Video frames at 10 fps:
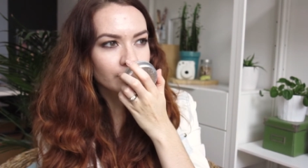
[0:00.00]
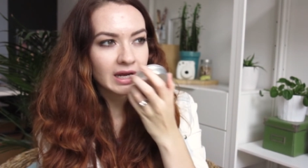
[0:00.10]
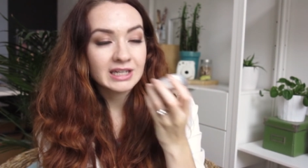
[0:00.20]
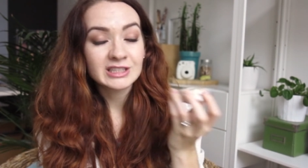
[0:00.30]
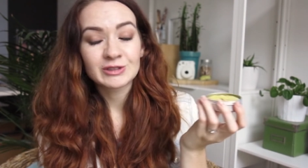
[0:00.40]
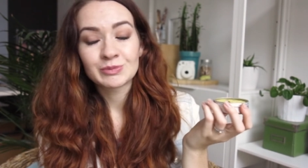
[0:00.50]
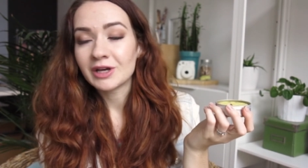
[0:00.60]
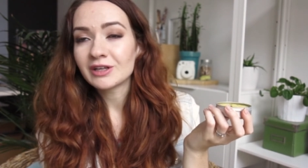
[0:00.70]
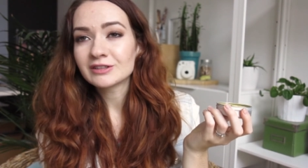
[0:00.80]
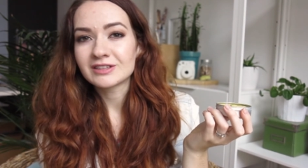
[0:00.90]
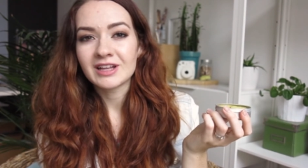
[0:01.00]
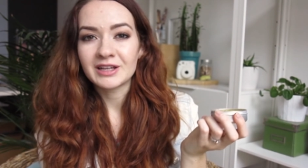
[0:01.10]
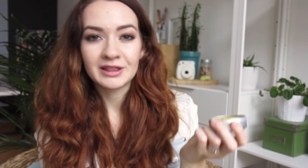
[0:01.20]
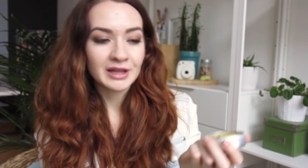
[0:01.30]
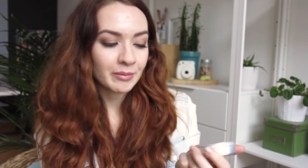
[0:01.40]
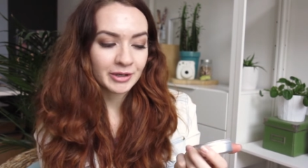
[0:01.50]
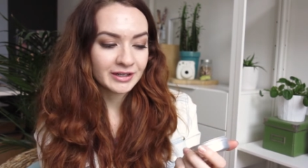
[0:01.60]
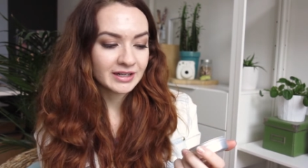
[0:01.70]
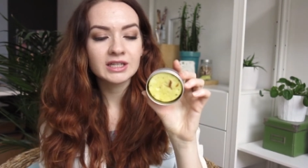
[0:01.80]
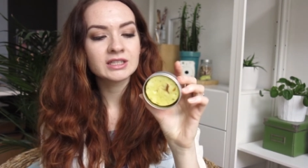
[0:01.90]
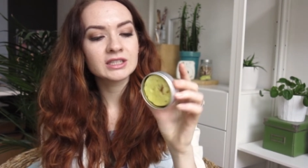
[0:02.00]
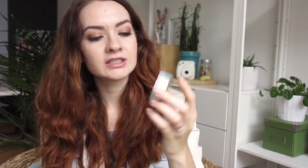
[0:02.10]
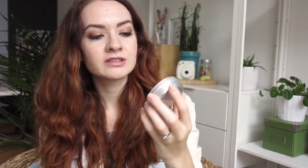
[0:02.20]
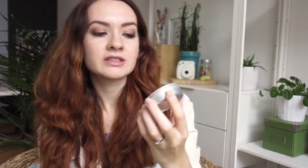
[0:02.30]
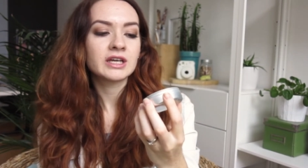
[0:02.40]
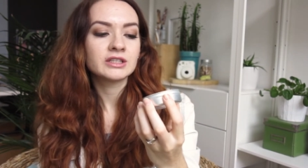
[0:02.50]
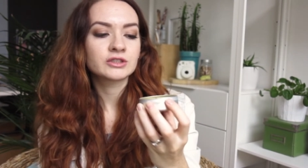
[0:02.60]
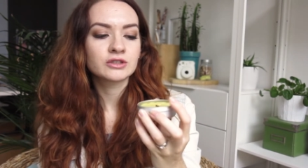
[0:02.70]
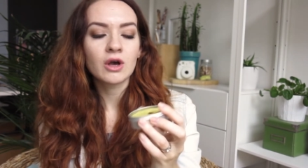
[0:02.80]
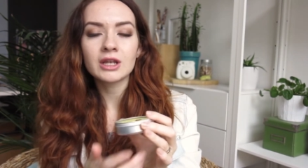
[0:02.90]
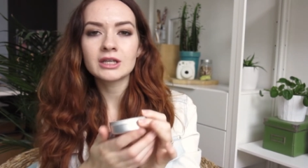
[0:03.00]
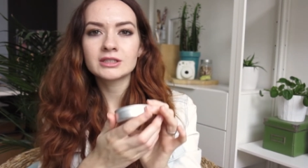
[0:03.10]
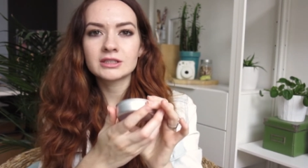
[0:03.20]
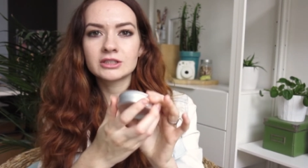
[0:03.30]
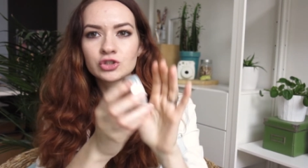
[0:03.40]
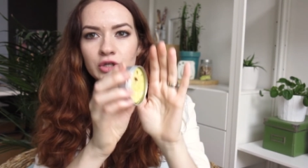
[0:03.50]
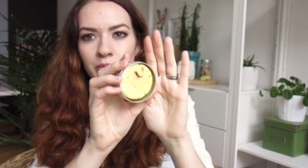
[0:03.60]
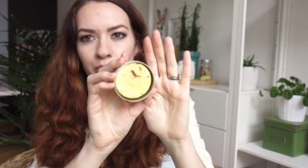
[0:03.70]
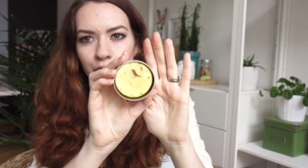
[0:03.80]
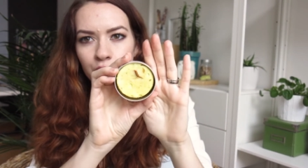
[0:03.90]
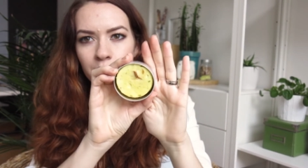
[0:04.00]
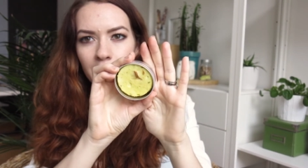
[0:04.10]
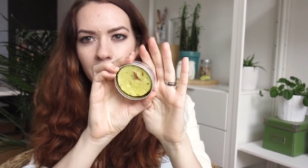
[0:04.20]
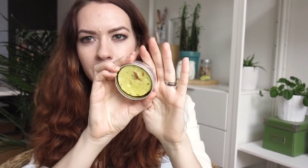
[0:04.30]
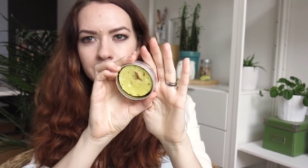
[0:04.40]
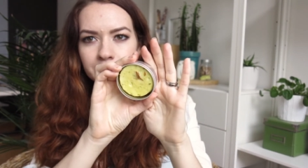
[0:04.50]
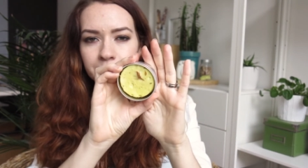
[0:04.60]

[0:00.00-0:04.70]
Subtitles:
and it smells like lemon. It is a solid shampoo bar,